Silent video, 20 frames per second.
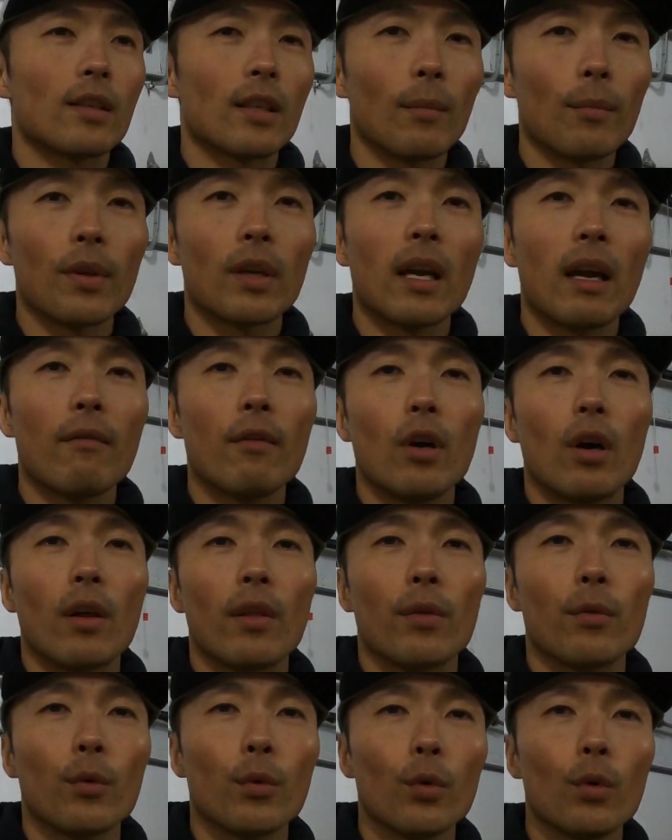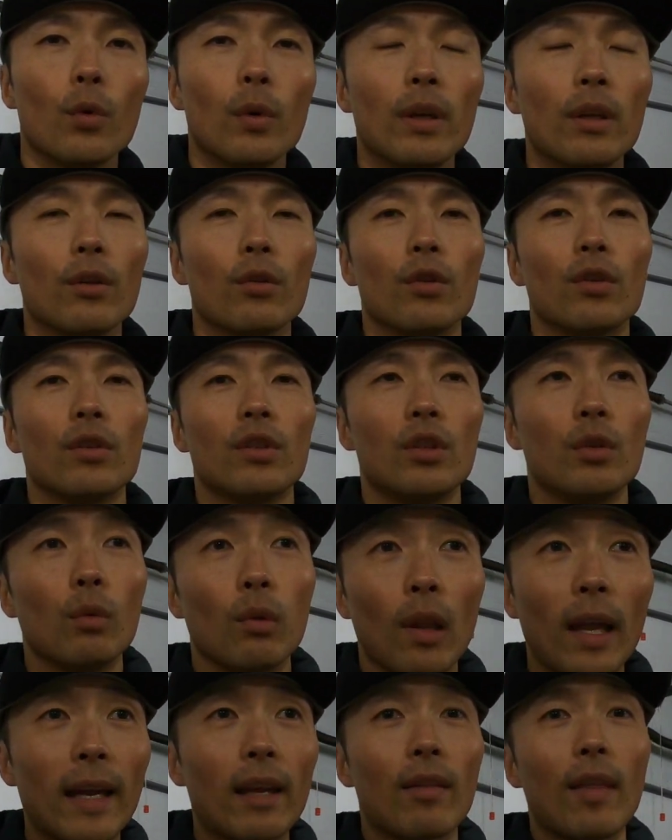something I've gone through, either
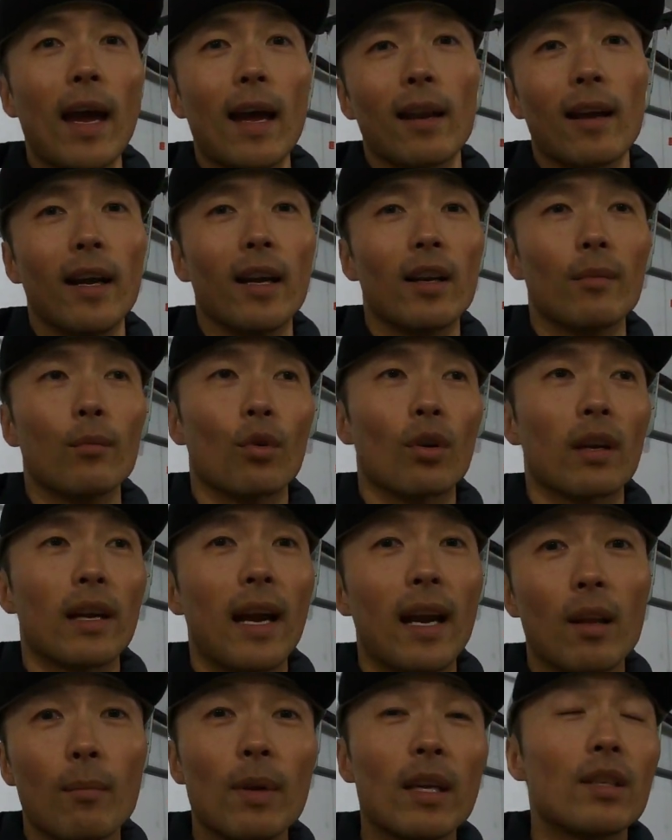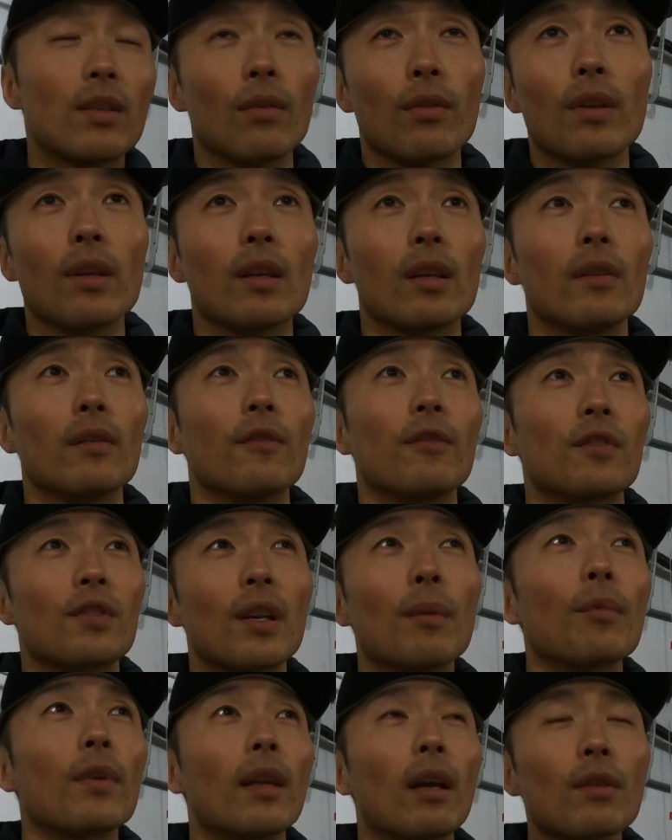you like that item or it kind of makes you think of
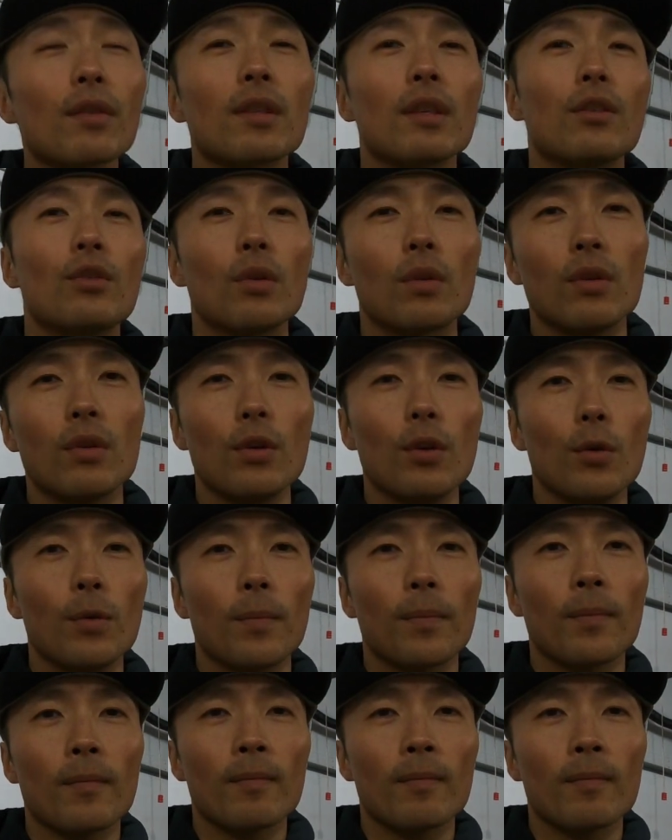something else that you could do.